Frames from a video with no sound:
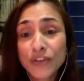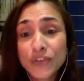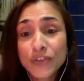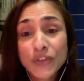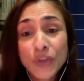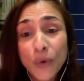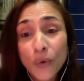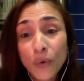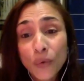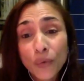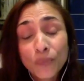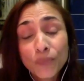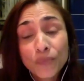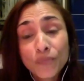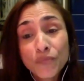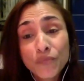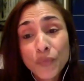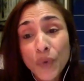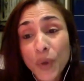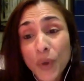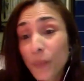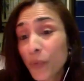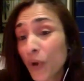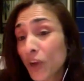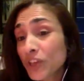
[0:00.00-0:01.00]
So
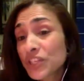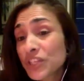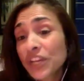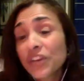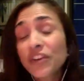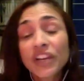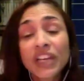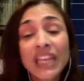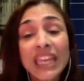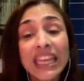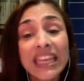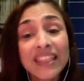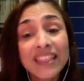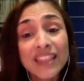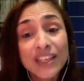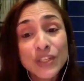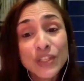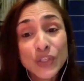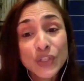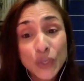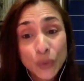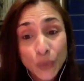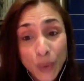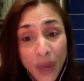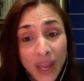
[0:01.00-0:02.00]
Project Rangit
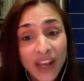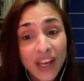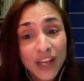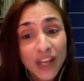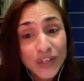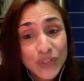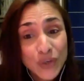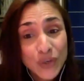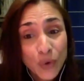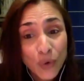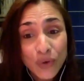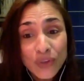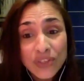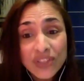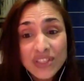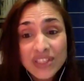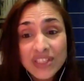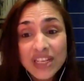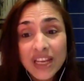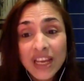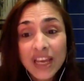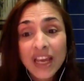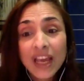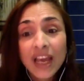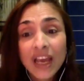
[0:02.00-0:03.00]
is UN
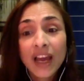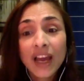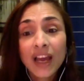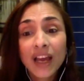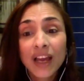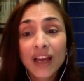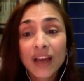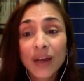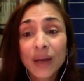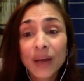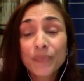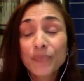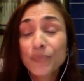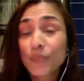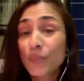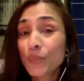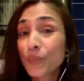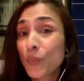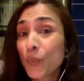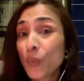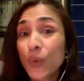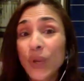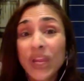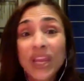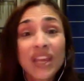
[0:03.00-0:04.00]
endorsed.
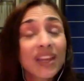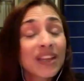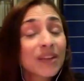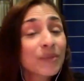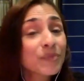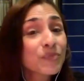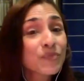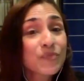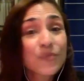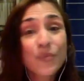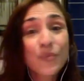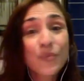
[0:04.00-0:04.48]
We